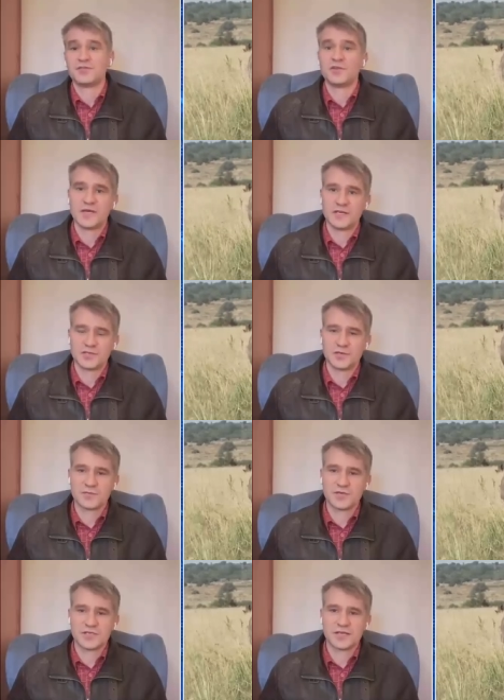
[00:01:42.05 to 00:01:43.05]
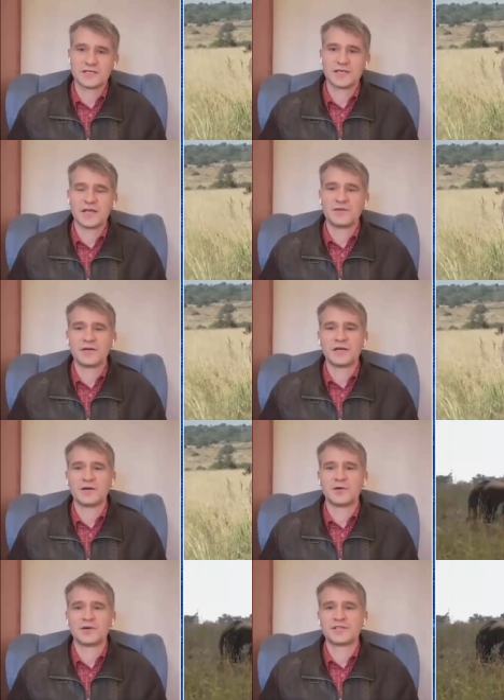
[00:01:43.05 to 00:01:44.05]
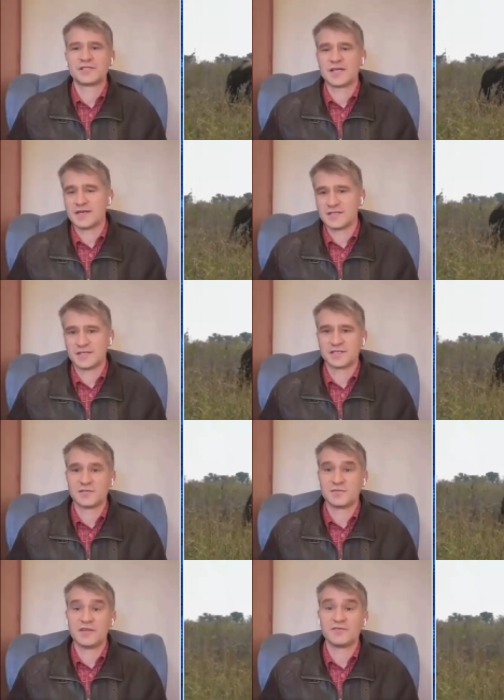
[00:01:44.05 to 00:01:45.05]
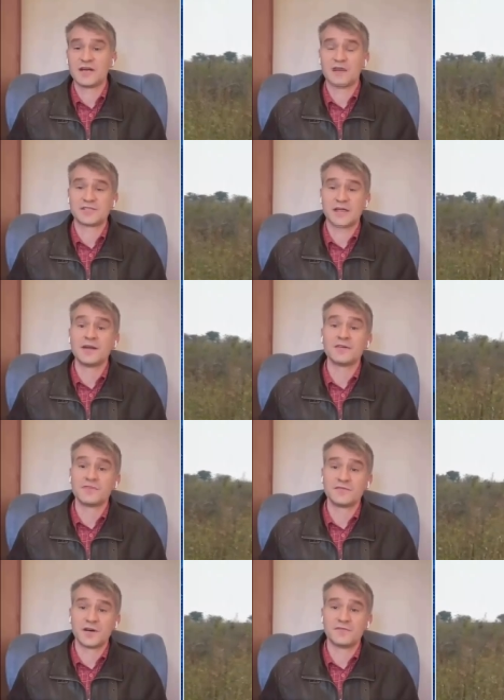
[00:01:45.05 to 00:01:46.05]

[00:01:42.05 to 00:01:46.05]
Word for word: zoom into a protected area or a study system, even outside of,